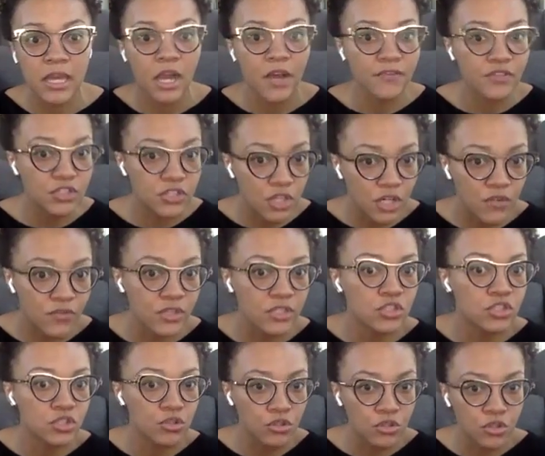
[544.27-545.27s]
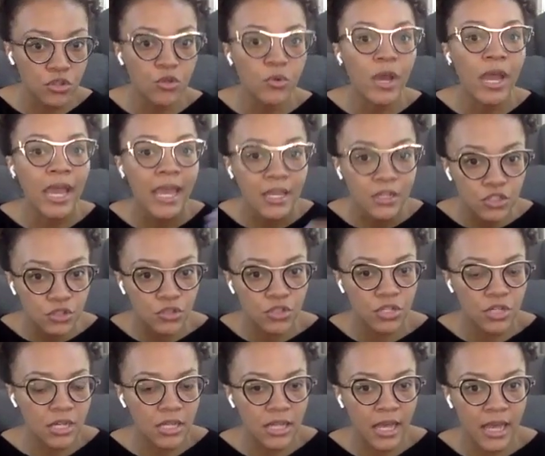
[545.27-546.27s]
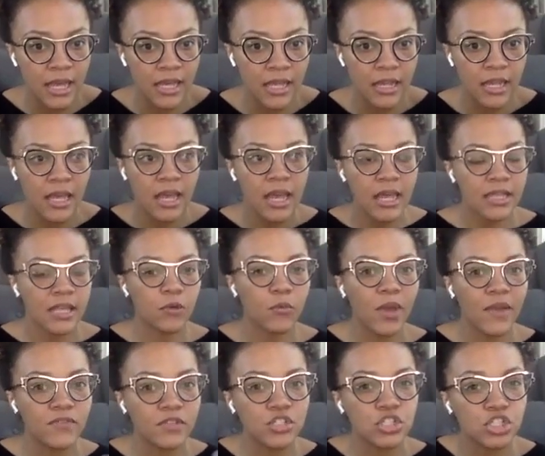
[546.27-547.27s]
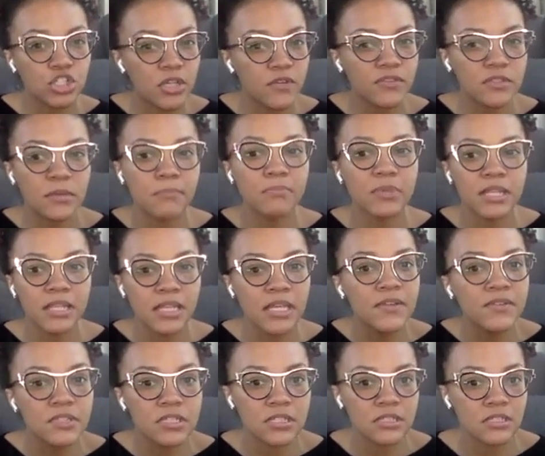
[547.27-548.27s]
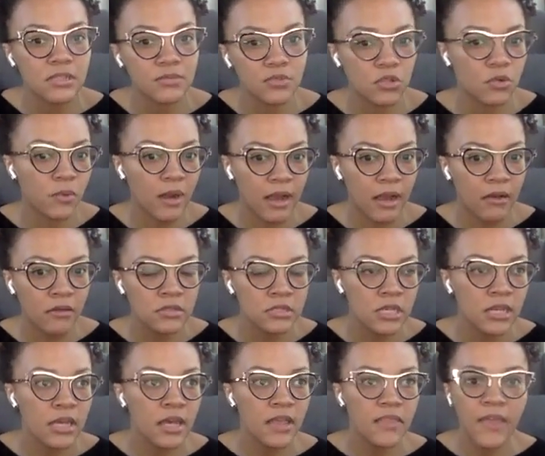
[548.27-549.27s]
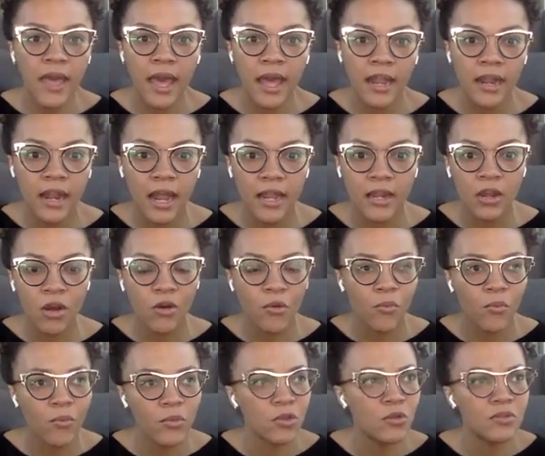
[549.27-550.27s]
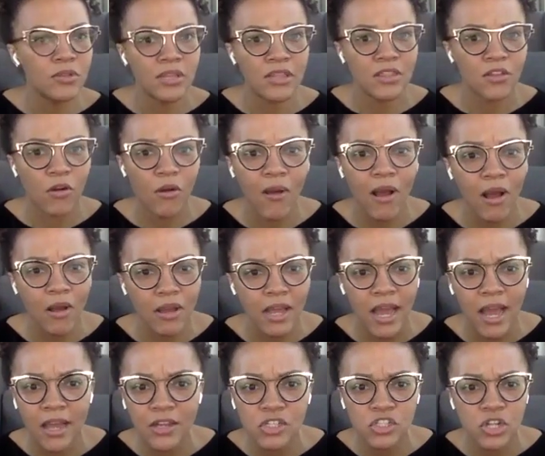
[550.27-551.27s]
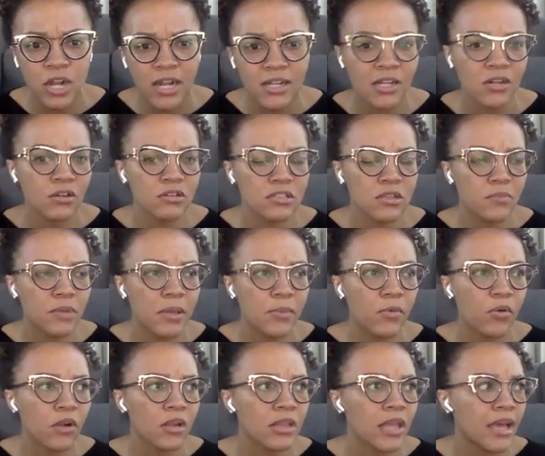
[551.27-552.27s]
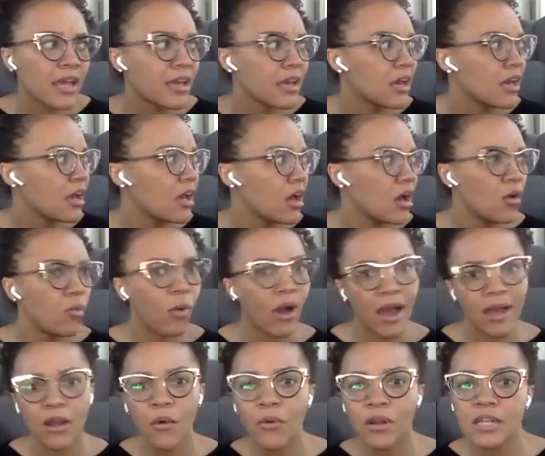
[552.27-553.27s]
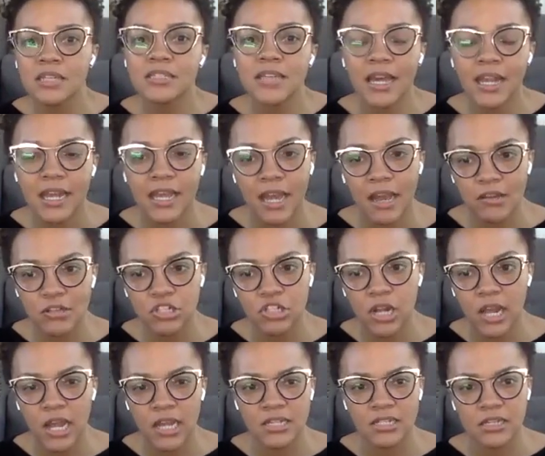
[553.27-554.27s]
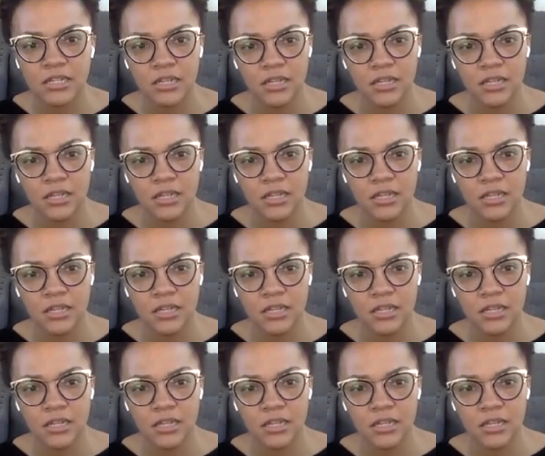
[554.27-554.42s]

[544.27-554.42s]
of service to you and to your client. Like we have to shift some belief systems around that. I know when you throw out contract, I know some people are like, well, I don't want to sign a contract.